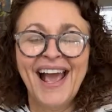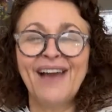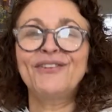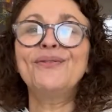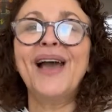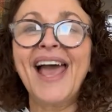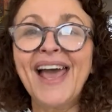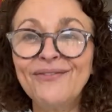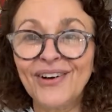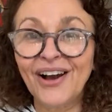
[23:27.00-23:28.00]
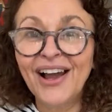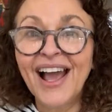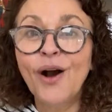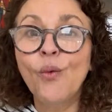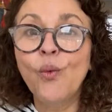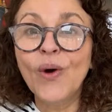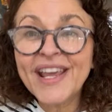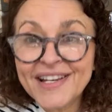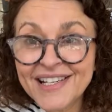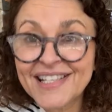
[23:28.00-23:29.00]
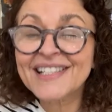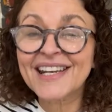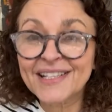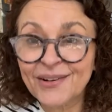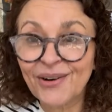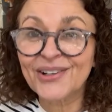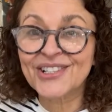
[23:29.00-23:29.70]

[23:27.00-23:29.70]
Have you ever witnessed anyone